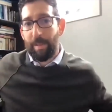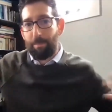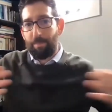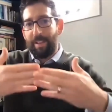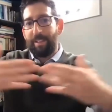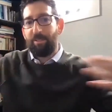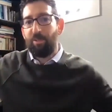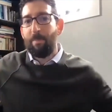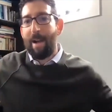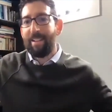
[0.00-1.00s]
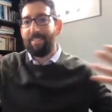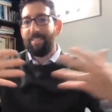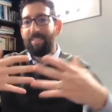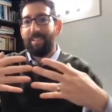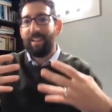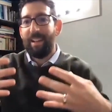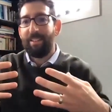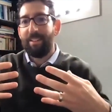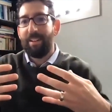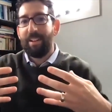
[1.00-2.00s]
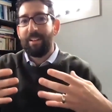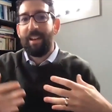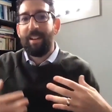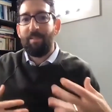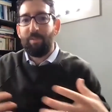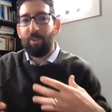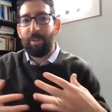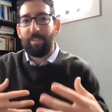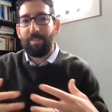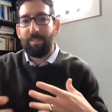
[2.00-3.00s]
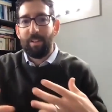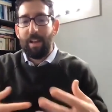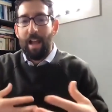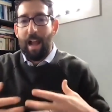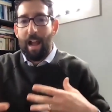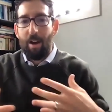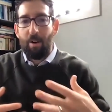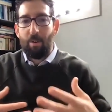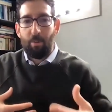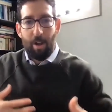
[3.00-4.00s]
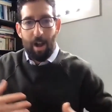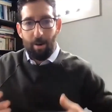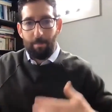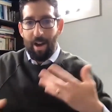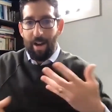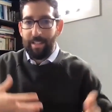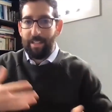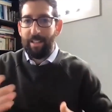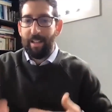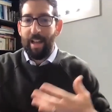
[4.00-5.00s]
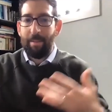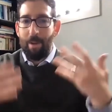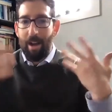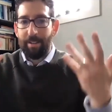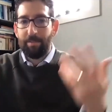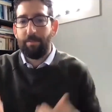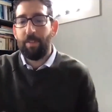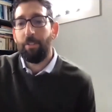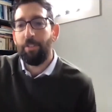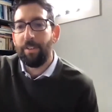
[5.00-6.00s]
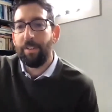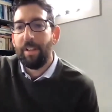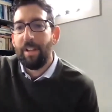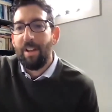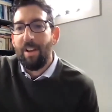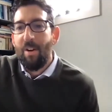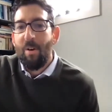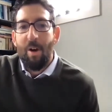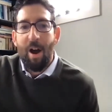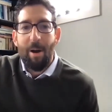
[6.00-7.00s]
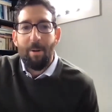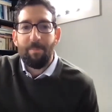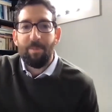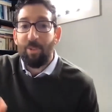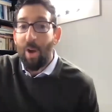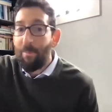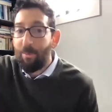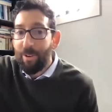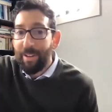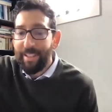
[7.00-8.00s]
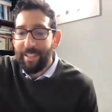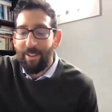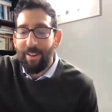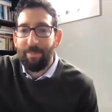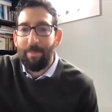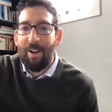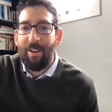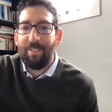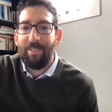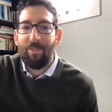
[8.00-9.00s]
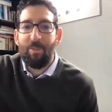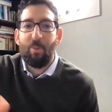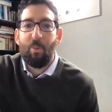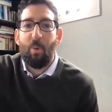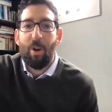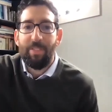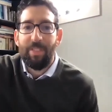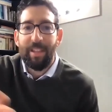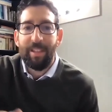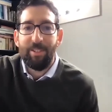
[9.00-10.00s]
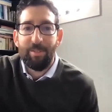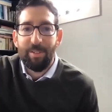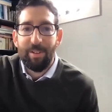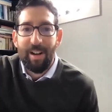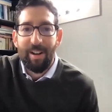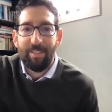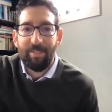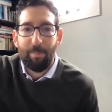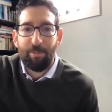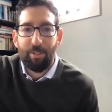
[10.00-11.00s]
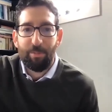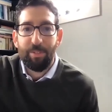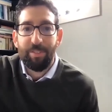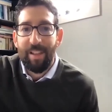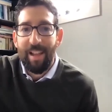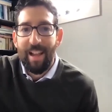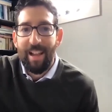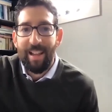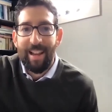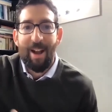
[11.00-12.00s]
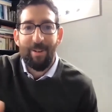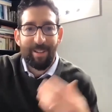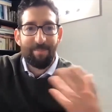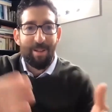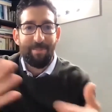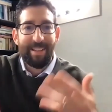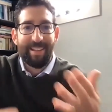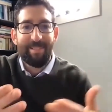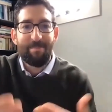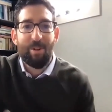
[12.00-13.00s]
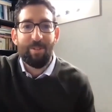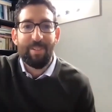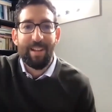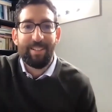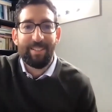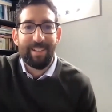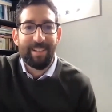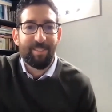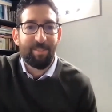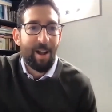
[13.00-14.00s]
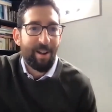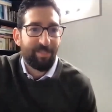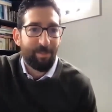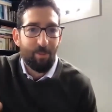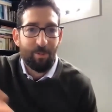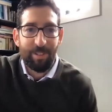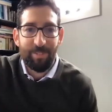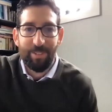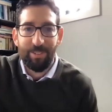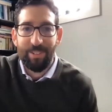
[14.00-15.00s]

that bring two masses together, can influence how our body and mind function. Um, so I'm really curious about what the Hindu uh, scriptures will say and how it can maybe motivate and inspire some more research.